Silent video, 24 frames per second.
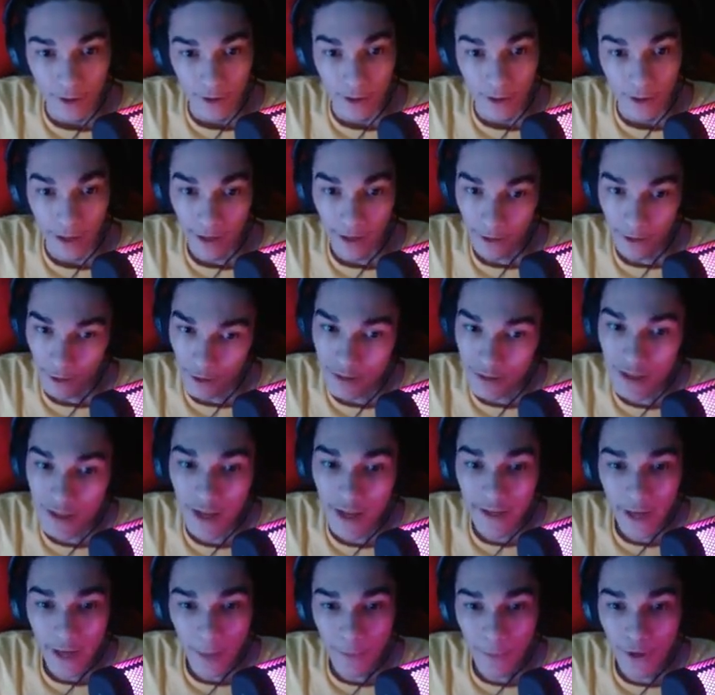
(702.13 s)
And it looks
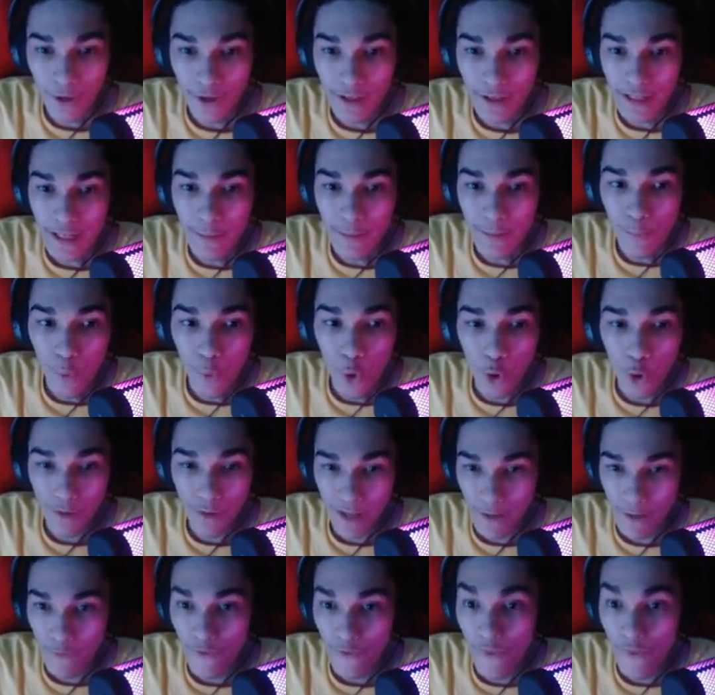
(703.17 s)
like I'm gonna need more
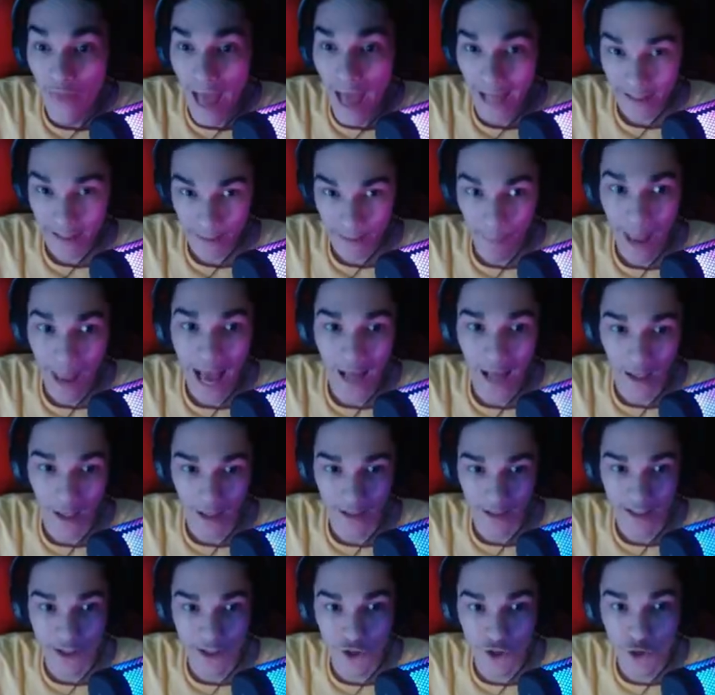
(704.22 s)
than that
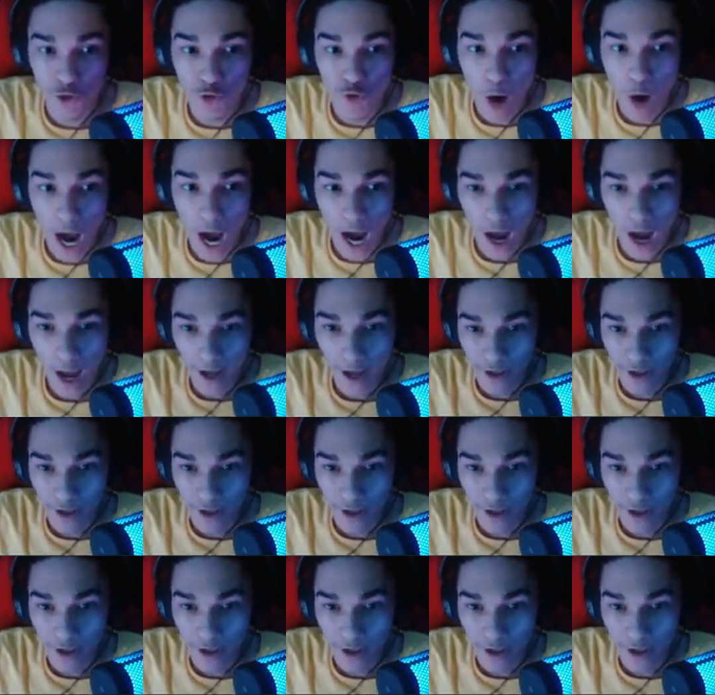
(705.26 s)
pallets, do I?